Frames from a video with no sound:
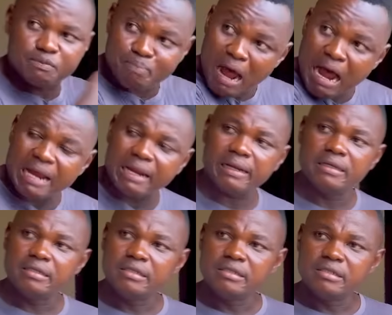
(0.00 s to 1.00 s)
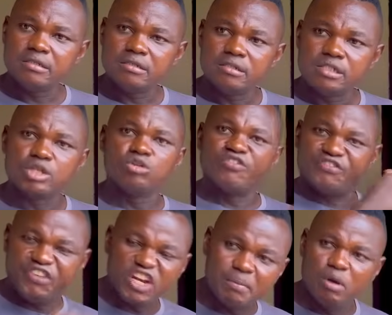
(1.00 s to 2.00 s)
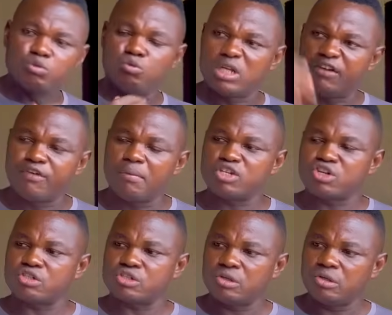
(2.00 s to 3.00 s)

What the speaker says: spy. She will feed me with information.